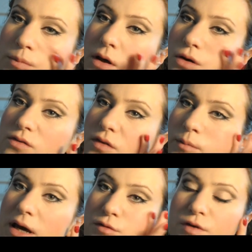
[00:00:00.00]
because the
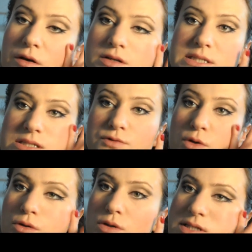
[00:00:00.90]
main focus is of
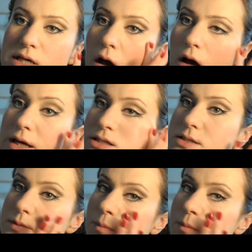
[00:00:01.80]
course the eyes.